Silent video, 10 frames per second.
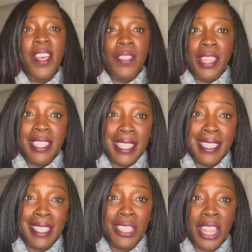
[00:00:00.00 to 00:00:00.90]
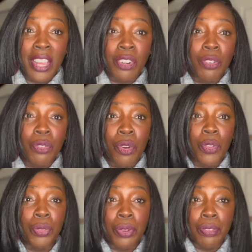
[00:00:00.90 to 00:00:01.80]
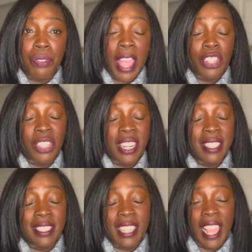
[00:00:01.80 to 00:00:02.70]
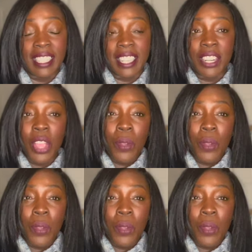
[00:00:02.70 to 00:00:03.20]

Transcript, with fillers: This is a channel for thrift fashion and styling